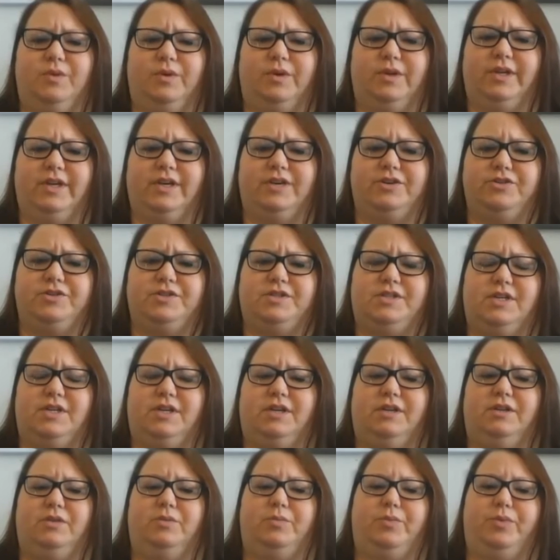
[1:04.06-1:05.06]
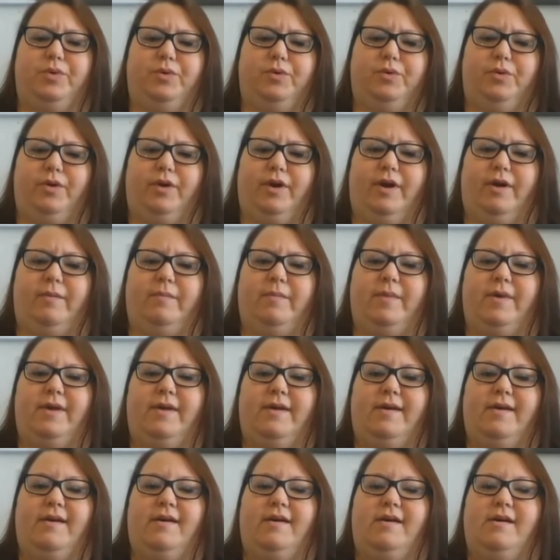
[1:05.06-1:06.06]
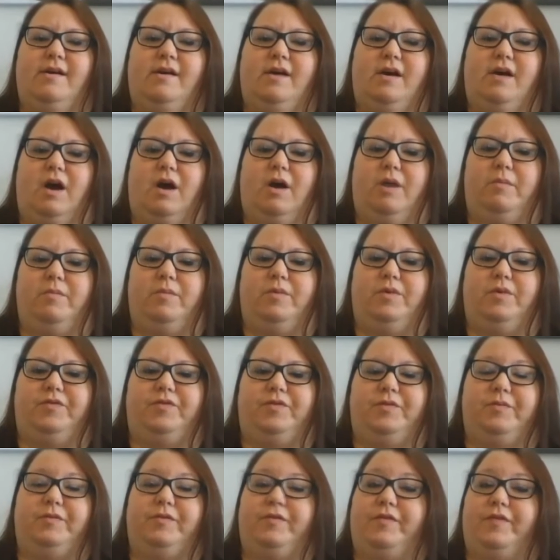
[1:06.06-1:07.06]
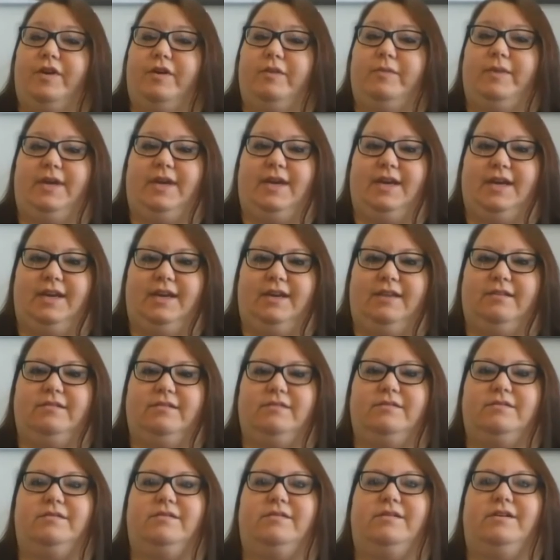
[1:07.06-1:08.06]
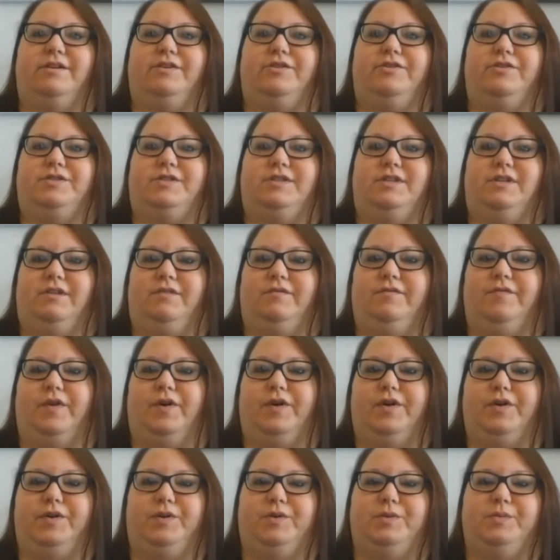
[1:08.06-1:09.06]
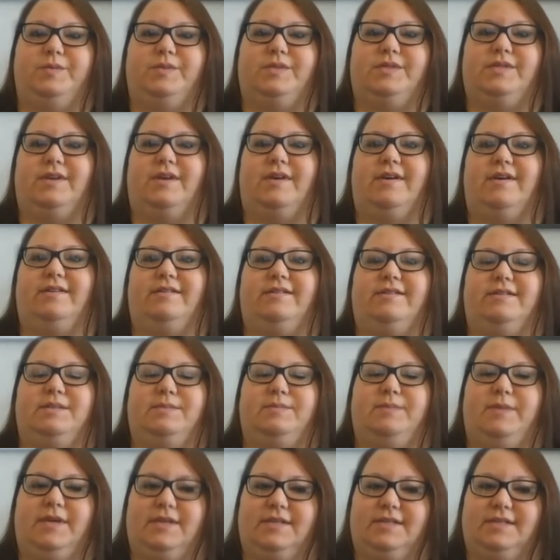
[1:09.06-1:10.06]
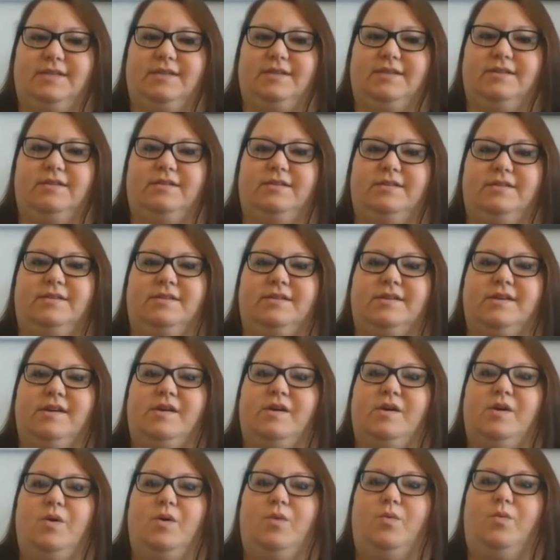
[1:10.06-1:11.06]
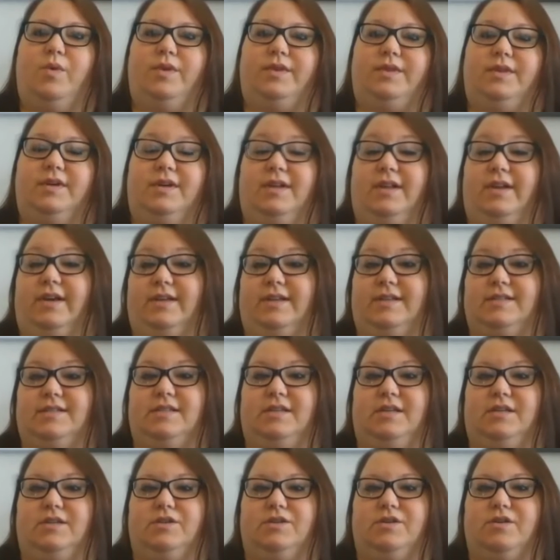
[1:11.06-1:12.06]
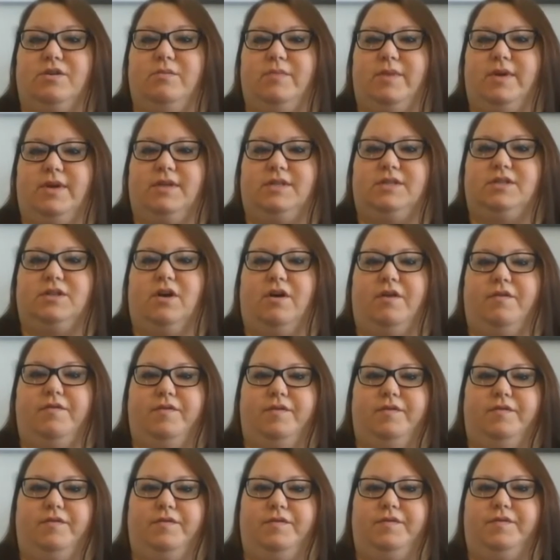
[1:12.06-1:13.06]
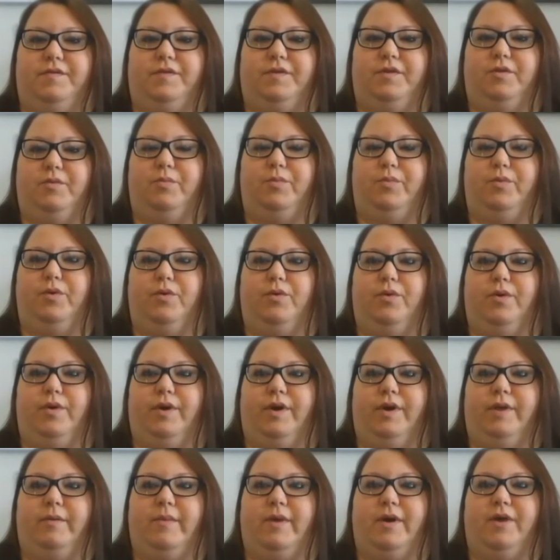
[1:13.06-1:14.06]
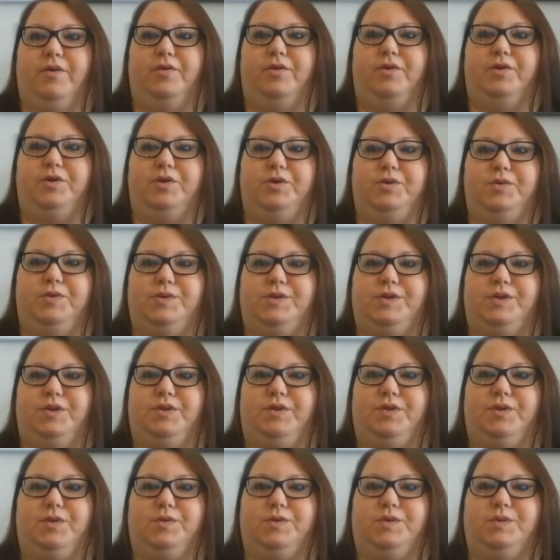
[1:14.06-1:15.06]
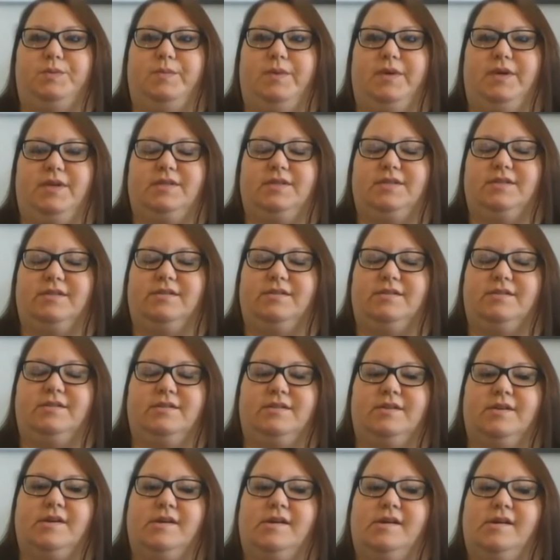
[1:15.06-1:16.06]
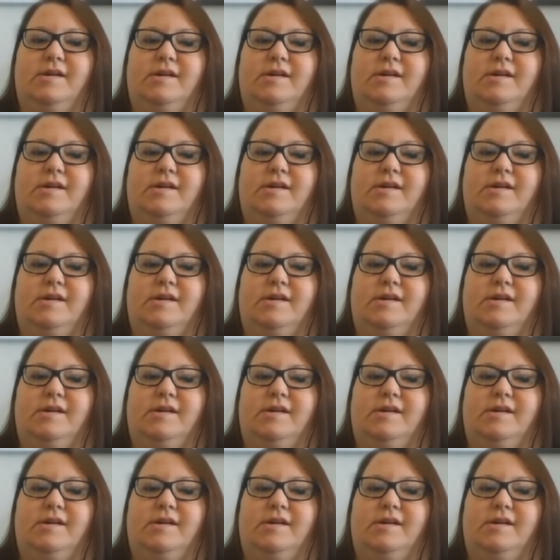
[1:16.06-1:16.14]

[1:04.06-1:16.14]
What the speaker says: really understanding the program from the very beginning, understanding volumes and spaces, what the client's needs are based off of their program, how they're using those spaces.